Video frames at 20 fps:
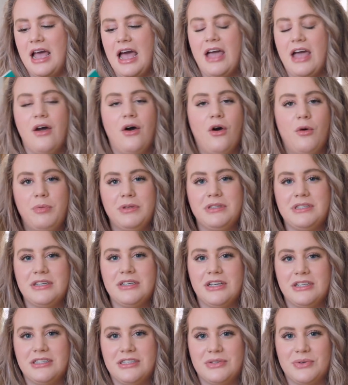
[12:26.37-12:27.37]
I hope it's a
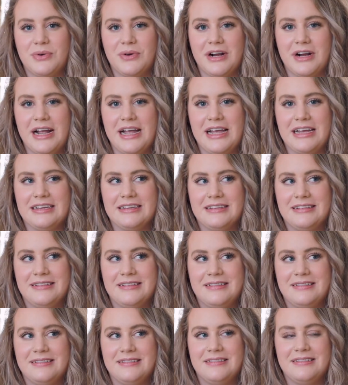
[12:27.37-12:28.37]
good story.
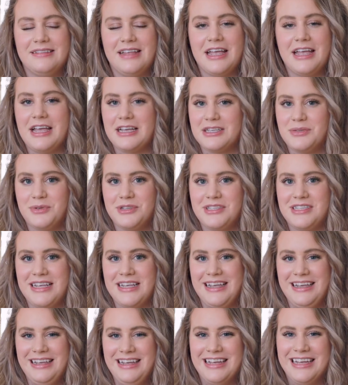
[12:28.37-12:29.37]
I guess we'll
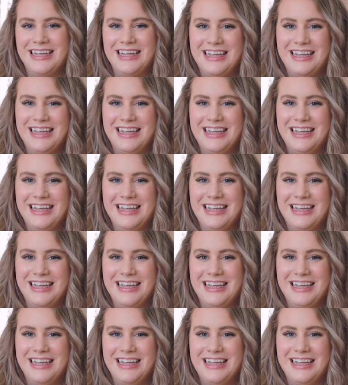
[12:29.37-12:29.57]
see.